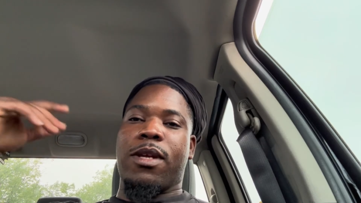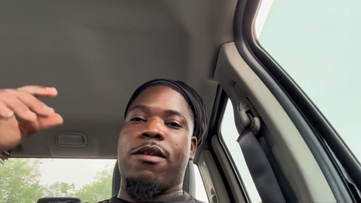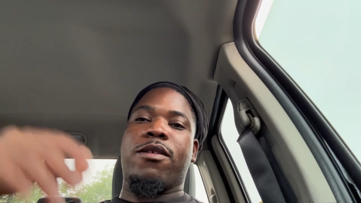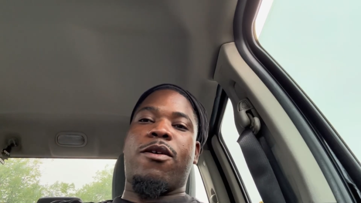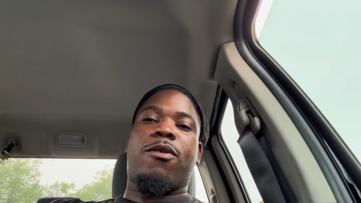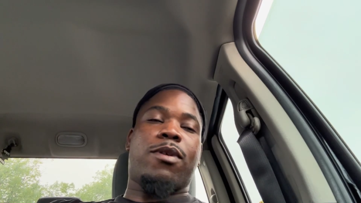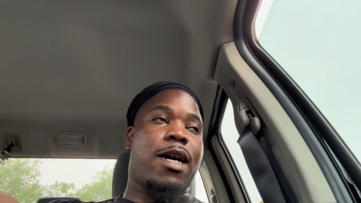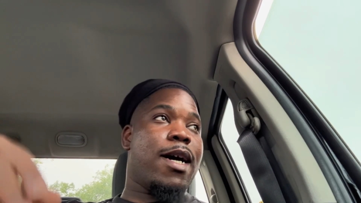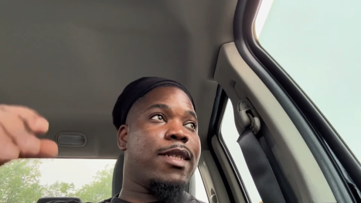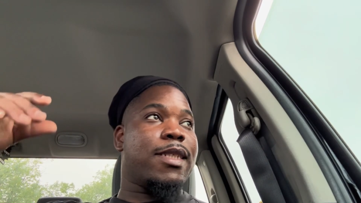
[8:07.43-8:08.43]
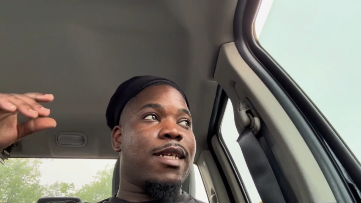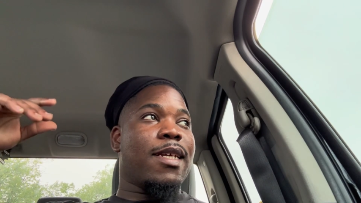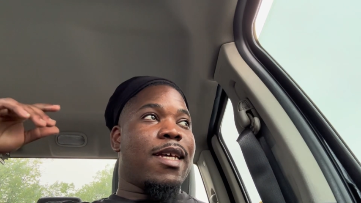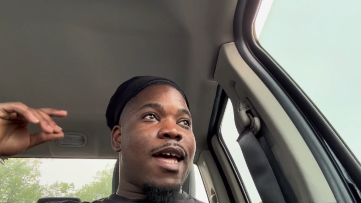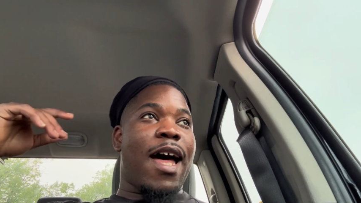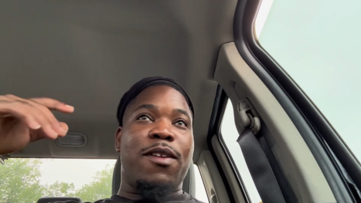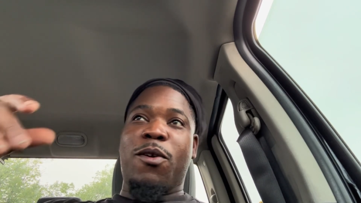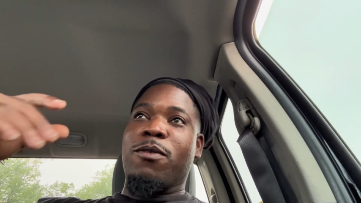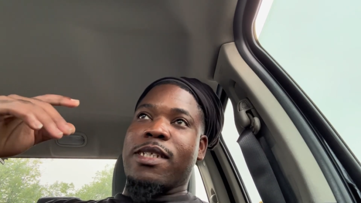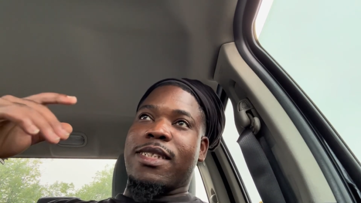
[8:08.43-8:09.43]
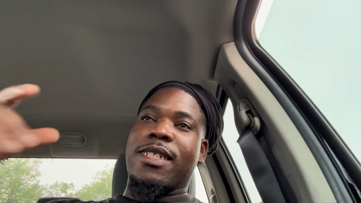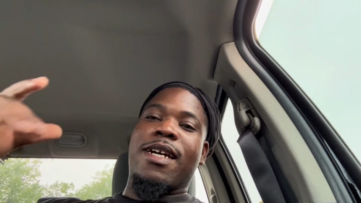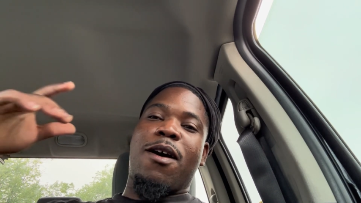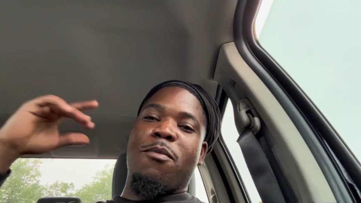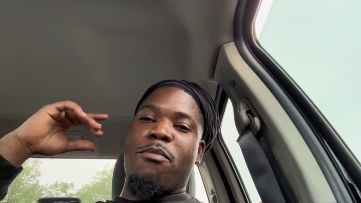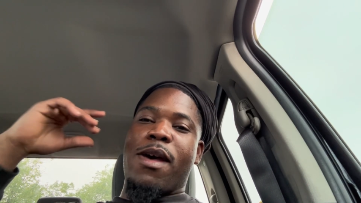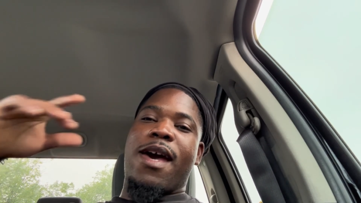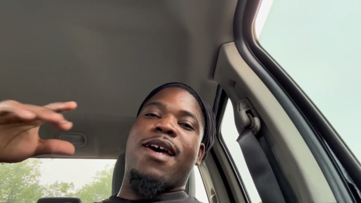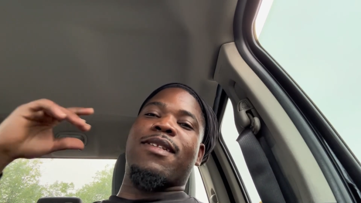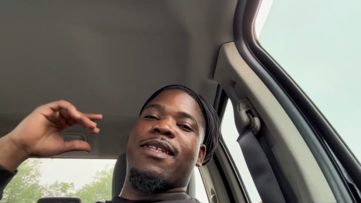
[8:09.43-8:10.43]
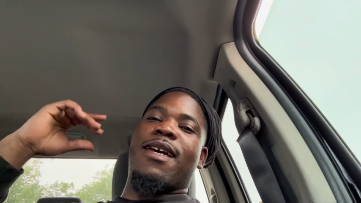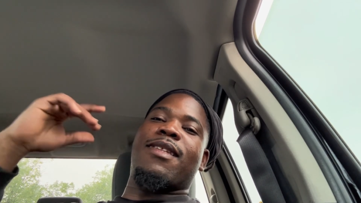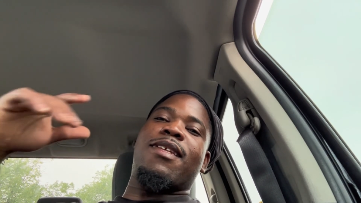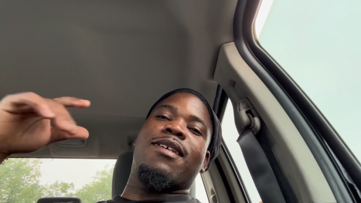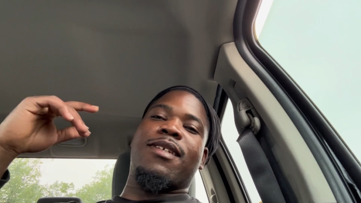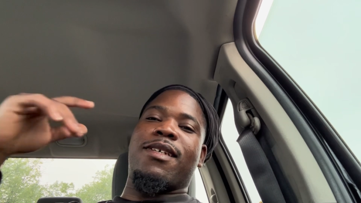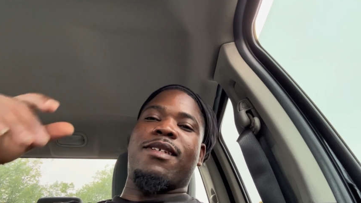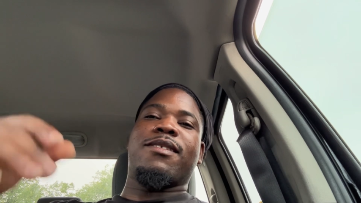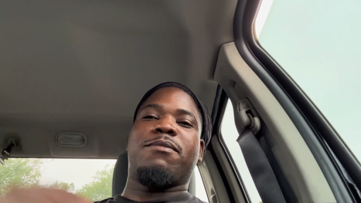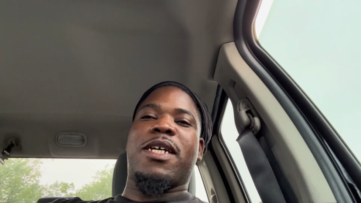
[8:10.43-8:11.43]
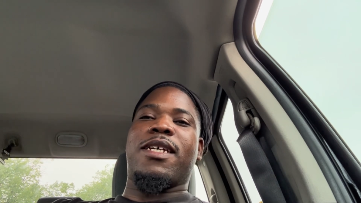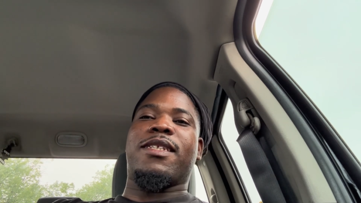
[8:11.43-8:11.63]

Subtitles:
you go, guys. I know you see how bad that thing is, man.